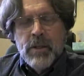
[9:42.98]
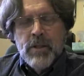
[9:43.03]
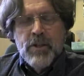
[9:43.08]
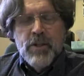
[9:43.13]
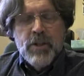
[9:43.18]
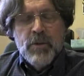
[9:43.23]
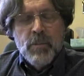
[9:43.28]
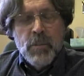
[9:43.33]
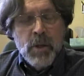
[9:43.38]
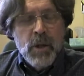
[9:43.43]

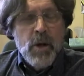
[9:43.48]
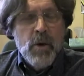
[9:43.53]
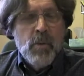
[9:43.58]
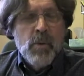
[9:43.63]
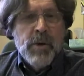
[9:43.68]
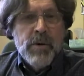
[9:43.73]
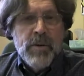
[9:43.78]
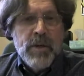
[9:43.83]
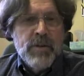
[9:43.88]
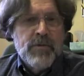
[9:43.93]
just below
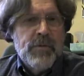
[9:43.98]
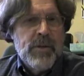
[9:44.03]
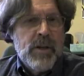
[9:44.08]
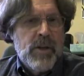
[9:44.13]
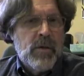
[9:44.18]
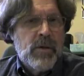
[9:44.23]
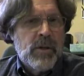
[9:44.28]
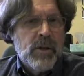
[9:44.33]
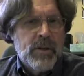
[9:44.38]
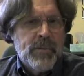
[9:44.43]
where this
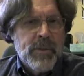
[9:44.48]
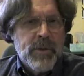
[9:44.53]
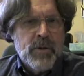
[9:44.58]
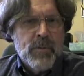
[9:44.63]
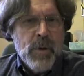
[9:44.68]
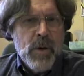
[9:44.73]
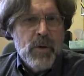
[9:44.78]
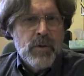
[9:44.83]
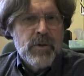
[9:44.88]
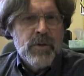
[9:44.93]
video clip is
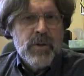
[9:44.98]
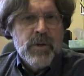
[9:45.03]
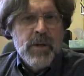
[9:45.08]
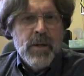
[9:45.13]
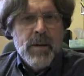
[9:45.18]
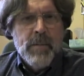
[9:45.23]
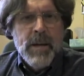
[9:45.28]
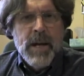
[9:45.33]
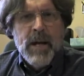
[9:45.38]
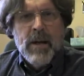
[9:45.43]

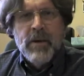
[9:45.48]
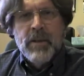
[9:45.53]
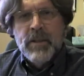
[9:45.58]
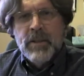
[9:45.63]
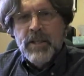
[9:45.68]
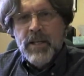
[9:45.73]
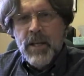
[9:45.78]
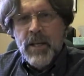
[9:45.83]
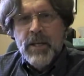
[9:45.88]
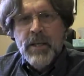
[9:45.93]
posted about
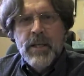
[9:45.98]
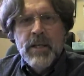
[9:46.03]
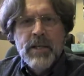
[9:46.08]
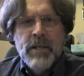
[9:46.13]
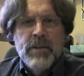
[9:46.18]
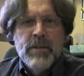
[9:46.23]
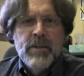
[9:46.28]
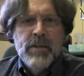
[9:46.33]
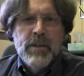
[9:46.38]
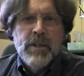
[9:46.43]

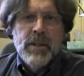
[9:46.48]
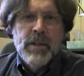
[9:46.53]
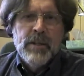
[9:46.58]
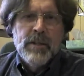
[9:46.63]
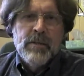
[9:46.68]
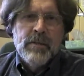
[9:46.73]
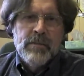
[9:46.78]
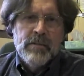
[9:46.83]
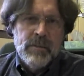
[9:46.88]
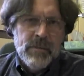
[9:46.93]
attendance
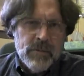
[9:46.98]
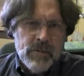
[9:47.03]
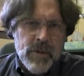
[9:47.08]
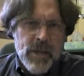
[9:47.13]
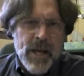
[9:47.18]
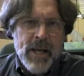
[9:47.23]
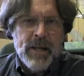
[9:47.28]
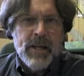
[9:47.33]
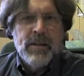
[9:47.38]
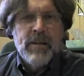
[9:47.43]
and
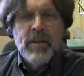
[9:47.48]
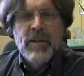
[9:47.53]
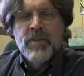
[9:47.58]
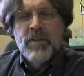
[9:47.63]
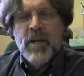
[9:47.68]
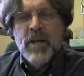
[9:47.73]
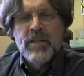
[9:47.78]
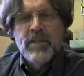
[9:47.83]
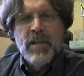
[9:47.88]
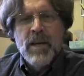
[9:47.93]
handing things
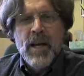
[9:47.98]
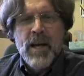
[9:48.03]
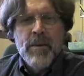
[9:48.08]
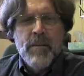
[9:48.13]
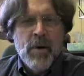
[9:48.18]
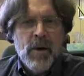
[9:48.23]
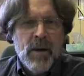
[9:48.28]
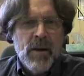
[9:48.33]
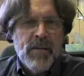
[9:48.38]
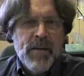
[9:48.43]
on
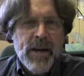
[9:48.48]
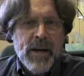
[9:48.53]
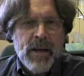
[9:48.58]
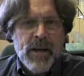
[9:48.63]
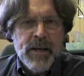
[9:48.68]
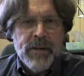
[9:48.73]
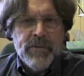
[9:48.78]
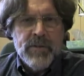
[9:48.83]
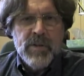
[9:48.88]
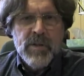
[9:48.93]
time, all of that
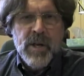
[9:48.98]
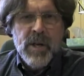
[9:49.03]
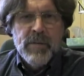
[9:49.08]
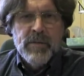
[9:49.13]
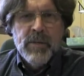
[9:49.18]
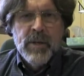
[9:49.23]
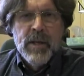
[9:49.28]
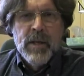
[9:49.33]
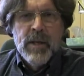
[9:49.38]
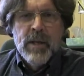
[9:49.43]
kind of
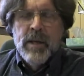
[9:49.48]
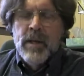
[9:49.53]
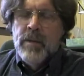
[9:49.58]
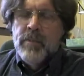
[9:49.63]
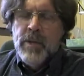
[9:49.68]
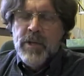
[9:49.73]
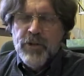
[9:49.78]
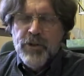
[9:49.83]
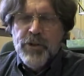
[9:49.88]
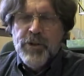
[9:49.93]
stuff.
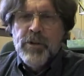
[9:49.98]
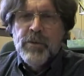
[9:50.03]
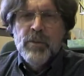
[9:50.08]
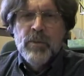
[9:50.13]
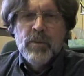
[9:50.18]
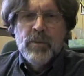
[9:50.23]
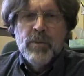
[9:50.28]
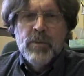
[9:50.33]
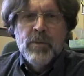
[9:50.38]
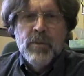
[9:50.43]
Make sure
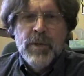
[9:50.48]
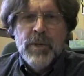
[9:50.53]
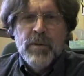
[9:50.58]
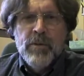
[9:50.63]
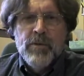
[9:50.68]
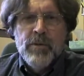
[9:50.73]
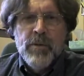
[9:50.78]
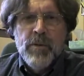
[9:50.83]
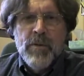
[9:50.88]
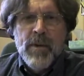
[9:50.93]
you read
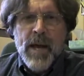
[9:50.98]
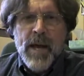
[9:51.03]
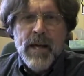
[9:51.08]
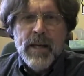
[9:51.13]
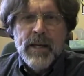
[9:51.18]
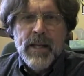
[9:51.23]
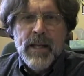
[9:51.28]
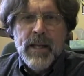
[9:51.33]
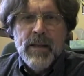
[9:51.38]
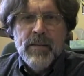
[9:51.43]
through
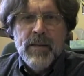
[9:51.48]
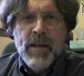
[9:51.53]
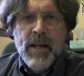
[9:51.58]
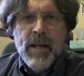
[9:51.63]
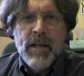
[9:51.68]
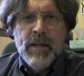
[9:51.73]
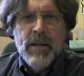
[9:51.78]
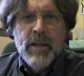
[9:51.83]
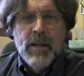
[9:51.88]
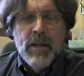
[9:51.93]
that, and
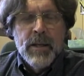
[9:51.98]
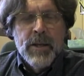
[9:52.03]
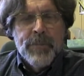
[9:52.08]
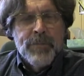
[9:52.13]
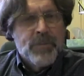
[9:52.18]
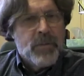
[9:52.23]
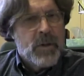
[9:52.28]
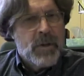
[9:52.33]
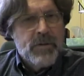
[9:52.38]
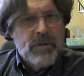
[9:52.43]
then
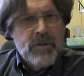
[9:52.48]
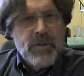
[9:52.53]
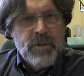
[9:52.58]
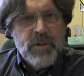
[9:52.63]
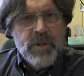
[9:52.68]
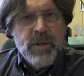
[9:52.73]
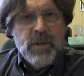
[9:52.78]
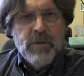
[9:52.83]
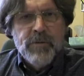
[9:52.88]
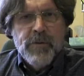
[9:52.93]

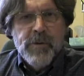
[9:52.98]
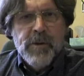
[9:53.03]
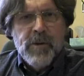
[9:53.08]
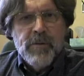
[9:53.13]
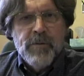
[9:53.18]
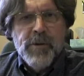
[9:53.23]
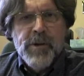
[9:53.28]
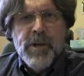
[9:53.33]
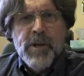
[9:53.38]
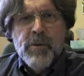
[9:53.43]
still feel
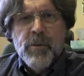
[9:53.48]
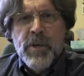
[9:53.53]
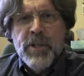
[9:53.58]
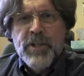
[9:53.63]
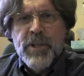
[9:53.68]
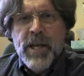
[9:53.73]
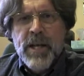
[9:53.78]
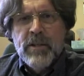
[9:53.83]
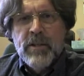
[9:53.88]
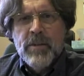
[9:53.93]
free to
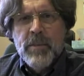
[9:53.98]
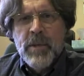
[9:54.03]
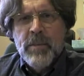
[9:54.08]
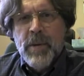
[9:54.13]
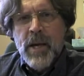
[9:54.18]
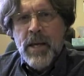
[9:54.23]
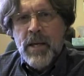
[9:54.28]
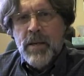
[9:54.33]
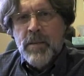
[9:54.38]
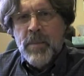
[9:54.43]
reach out to me
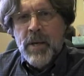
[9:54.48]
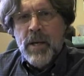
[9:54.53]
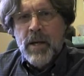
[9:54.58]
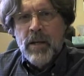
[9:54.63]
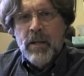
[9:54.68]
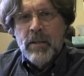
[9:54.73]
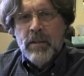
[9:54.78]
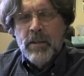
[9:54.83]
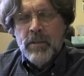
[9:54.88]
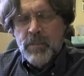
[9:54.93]
by
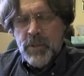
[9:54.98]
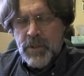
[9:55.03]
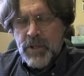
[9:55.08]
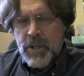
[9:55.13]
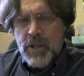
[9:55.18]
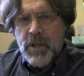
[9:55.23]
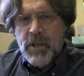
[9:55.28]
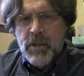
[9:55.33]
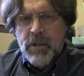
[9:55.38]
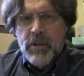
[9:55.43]
email in
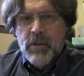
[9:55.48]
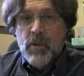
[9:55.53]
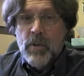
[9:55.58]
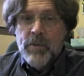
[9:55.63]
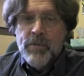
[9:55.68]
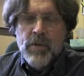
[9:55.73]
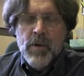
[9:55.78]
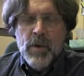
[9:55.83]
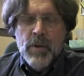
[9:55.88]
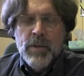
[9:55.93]
particular or
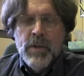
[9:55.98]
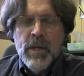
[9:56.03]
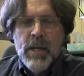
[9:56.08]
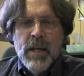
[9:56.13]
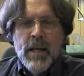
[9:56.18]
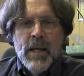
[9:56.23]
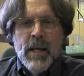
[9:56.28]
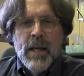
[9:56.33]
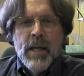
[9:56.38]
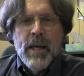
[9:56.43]
phone
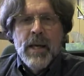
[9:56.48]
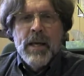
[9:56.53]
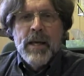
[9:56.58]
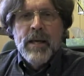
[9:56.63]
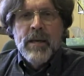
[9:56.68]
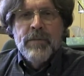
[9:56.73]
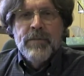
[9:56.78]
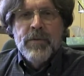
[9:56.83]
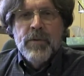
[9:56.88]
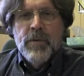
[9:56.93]

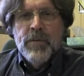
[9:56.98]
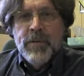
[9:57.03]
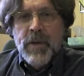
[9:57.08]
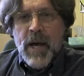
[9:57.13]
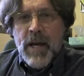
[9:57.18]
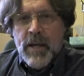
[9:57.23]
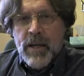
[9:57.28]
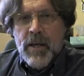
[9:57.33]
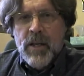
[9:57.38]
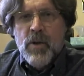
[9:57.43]
if you've
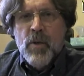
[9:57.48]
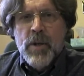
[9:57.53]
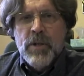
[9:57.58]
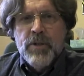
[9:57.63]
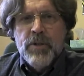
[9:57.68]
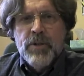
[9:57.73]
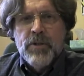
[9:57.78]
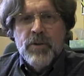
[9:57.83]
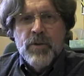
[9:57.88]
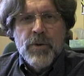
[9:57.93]
got any
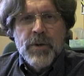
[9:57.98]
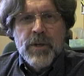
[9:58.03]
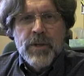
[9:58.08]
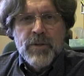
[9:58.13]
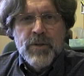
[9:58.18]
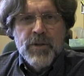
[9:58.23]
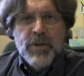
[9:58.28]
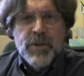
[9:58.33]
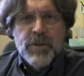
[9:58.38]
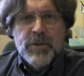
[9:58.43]
questions or
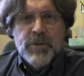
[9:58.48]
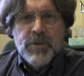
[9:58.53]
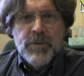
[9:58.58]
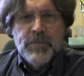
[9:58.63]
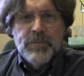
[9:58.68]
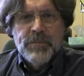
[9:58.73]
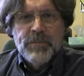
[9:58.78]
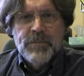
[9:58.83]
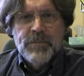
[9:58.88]
concerns.